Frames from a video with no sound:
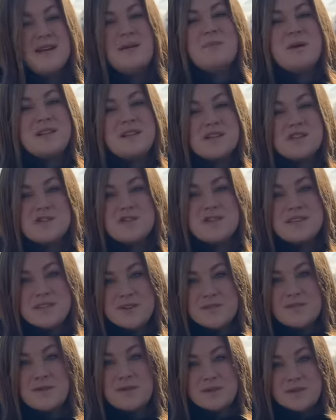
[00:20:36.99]
but this tree is
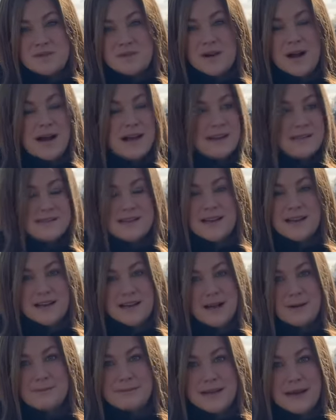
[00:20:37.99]
full of rot. It's going to
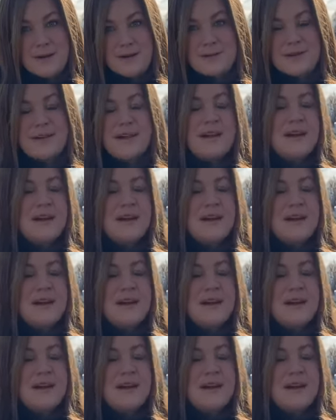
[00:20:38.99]
come down.